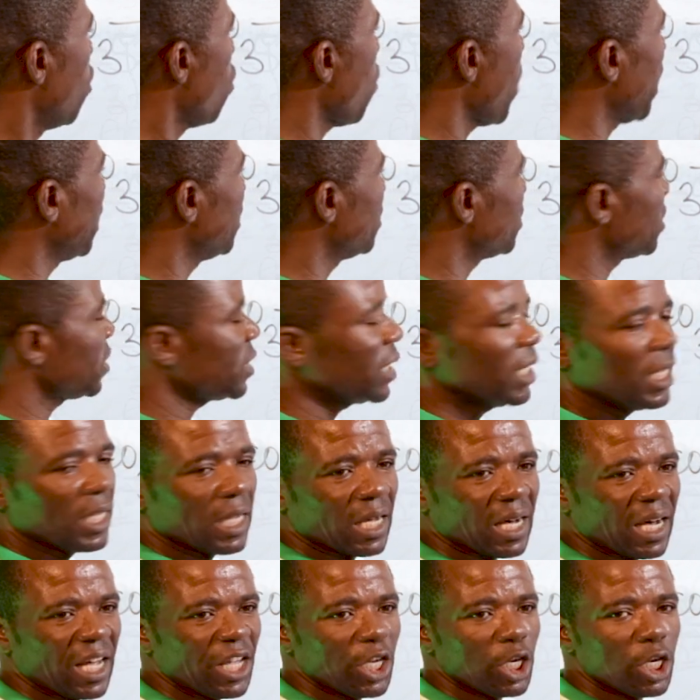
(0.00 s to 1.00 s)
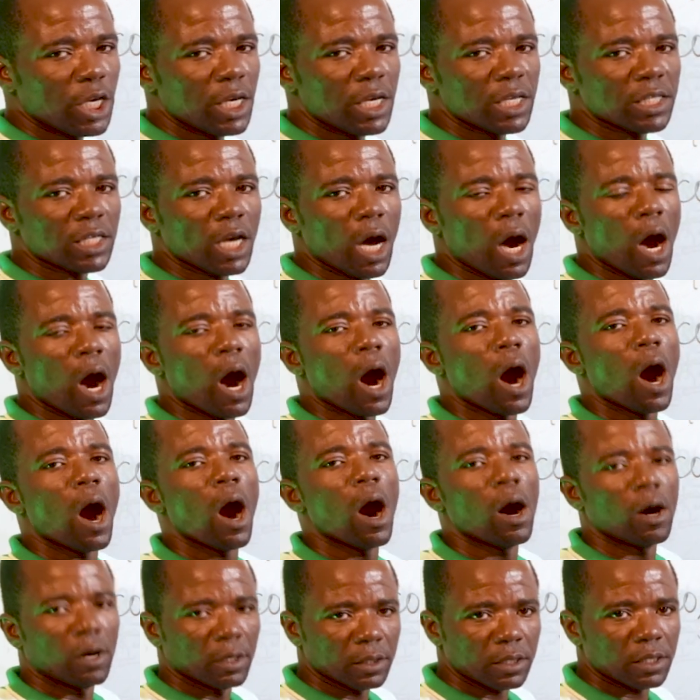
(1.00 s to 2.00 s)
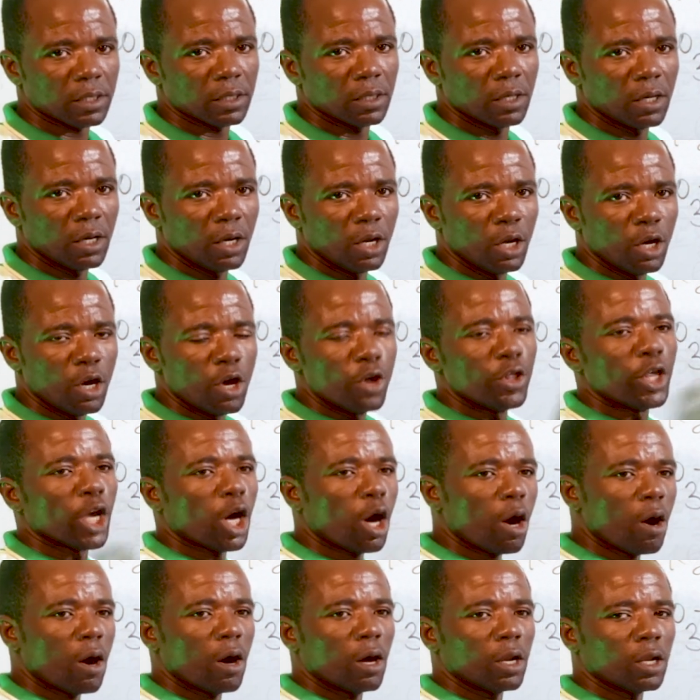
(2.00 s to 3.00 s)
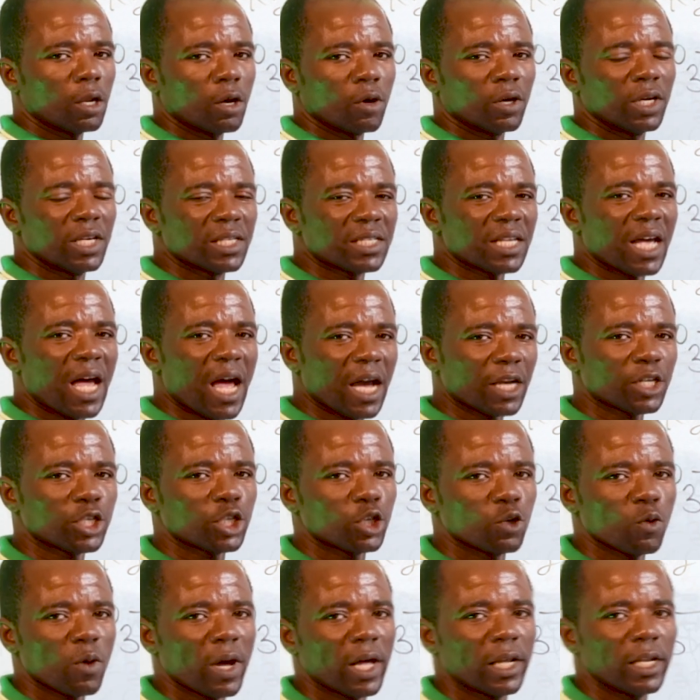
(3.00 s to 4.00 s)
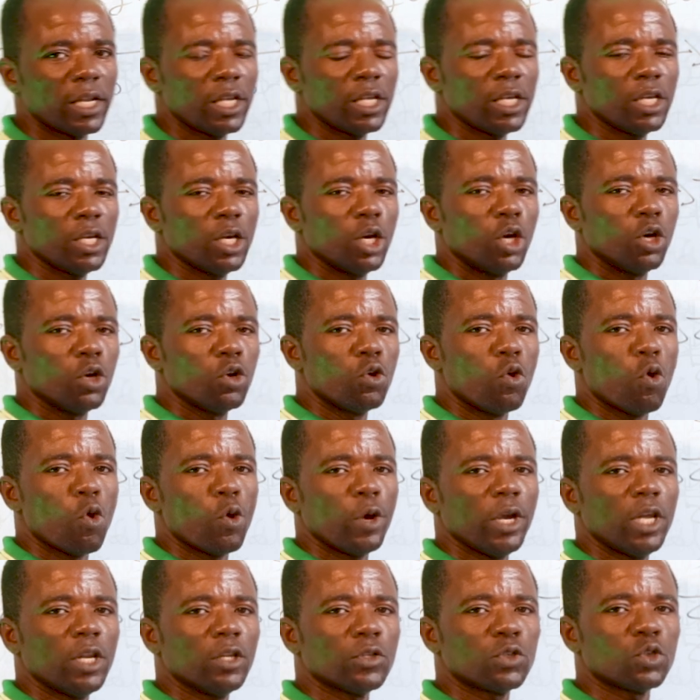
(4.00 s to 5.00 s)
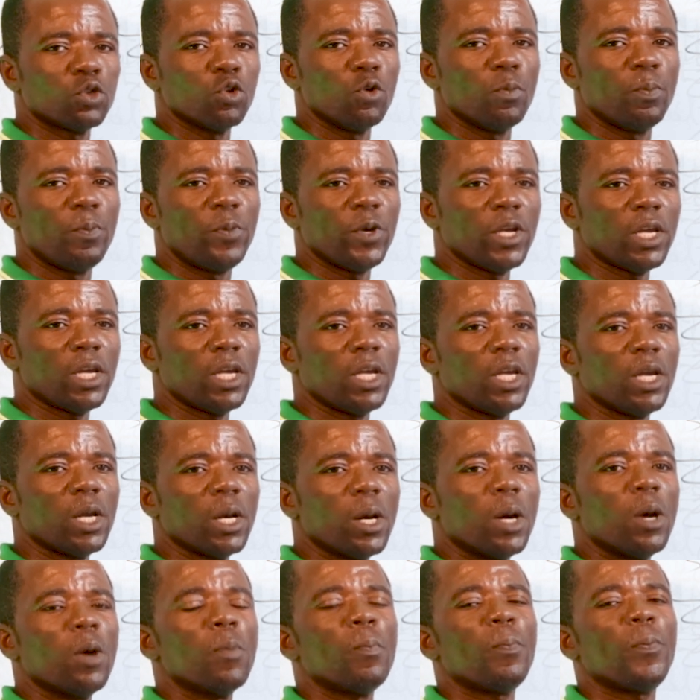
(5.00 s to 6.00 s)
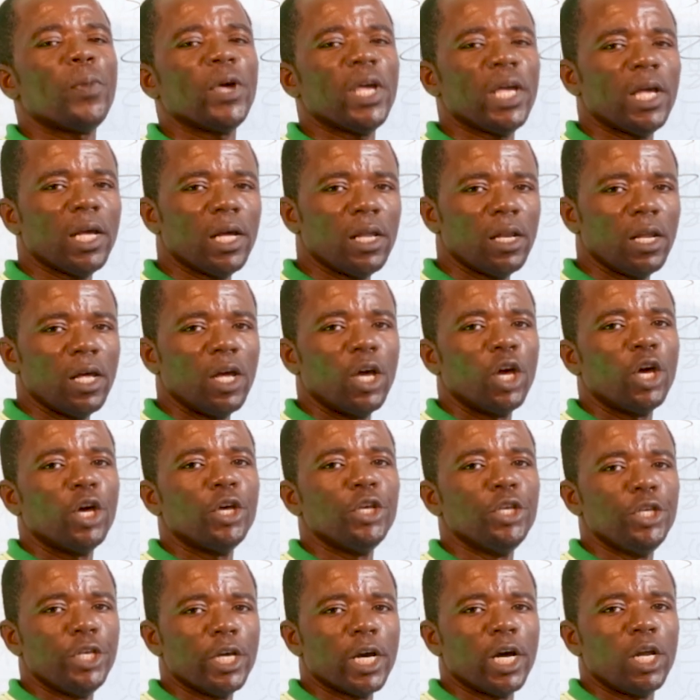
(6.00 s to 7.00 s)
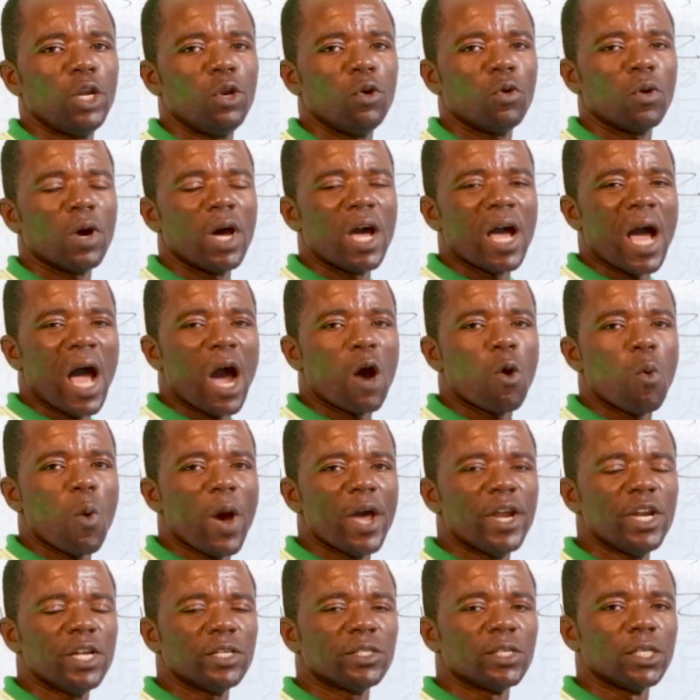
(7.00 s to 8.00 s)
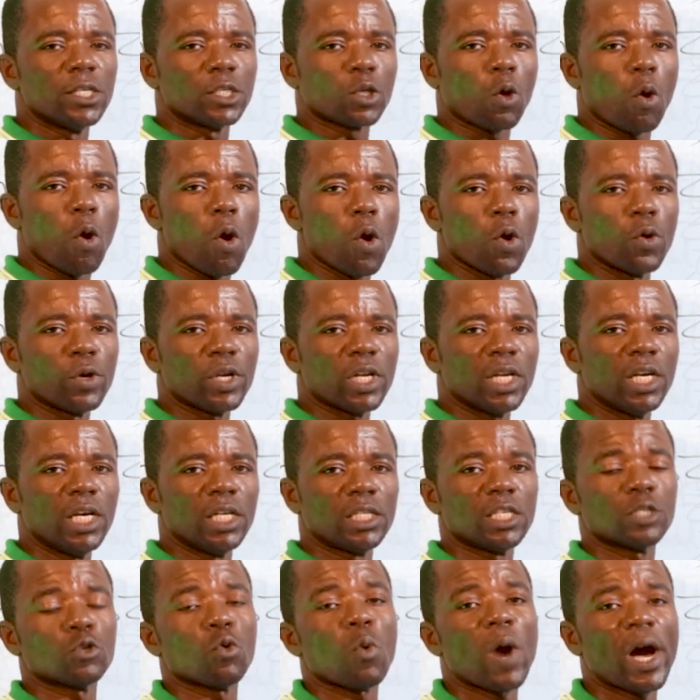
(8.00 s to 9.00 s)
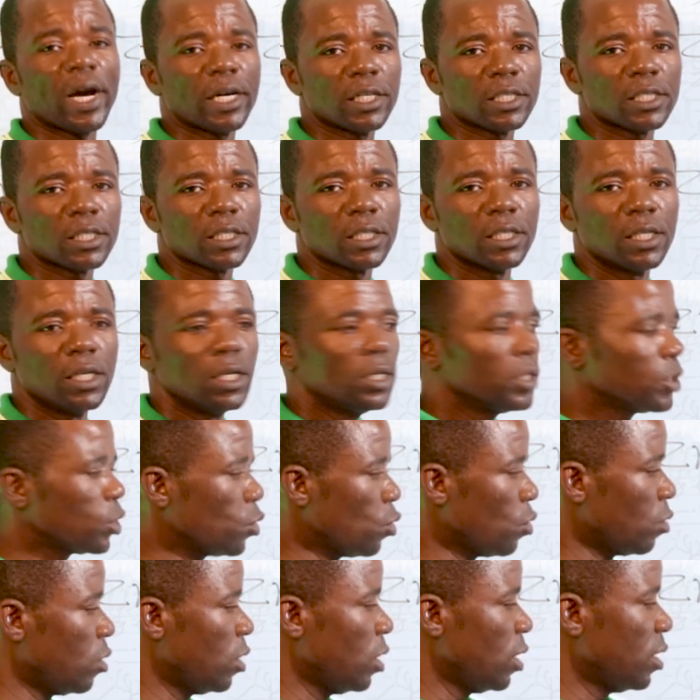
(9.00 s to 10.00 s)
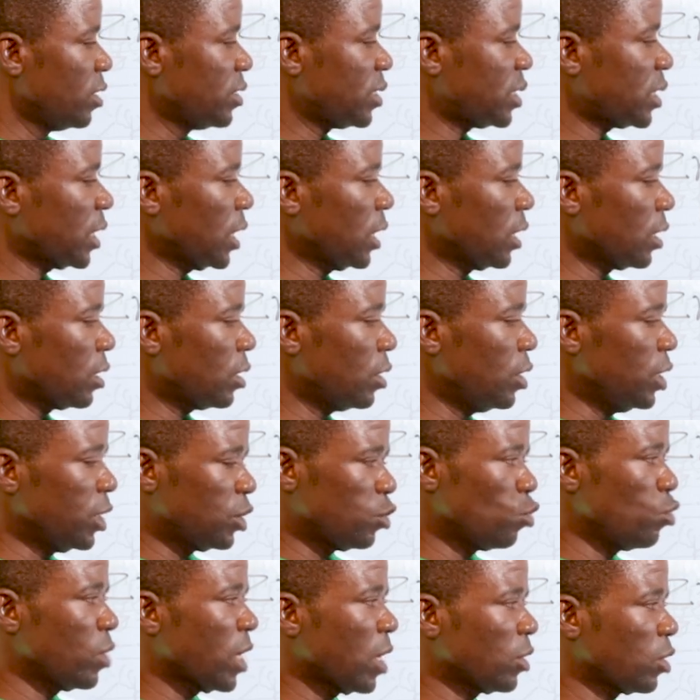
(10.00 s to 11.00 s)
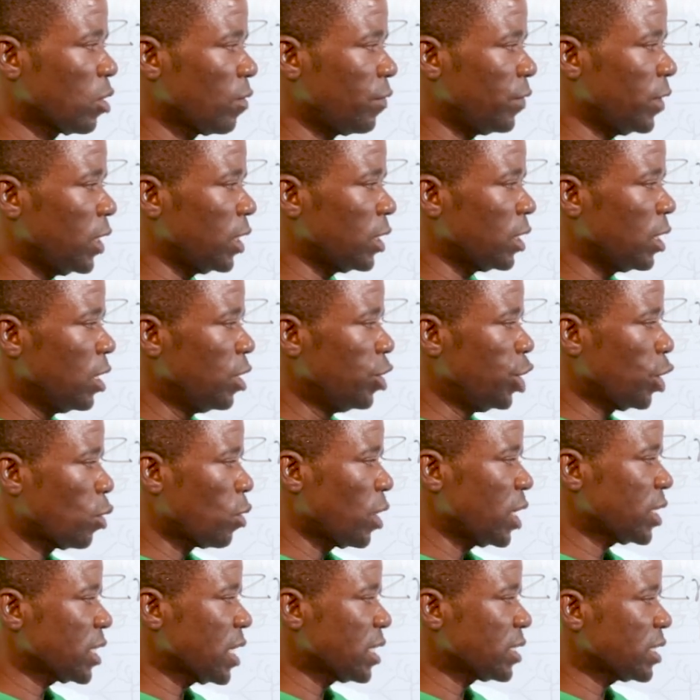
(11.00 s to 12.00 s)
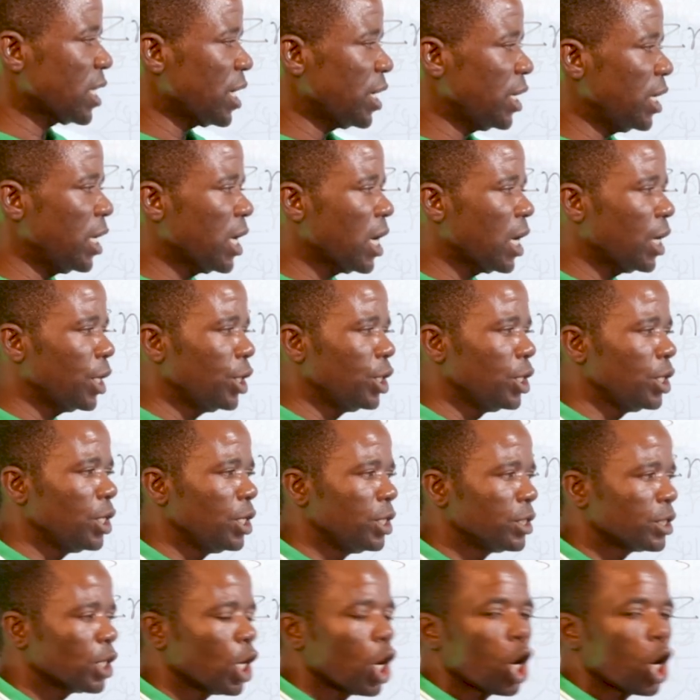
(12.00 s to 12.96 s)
When zinc is hot, the color is actually going to be pale yellow, and when it is cold, it is white. So zinc is ruled out of it. The correct answer here is